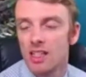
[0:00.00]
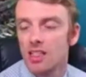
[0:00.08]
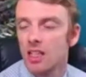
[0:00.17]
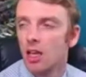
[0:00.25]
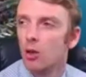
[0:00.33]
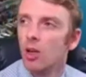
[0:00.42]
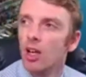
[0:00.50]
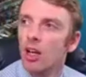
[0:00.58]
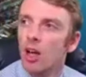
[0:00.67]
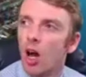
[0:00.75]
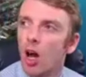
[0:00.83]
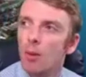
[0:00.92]
So
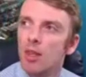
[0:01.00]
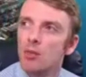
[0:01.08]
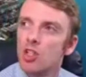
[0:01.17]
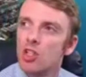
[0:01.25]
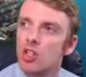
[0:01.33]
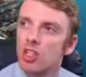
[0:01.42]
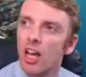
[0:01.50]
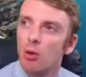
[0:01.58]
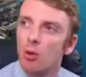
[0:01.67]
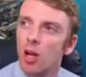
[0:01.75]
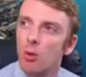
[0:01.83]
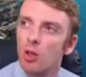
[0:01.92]
I'm in the position now where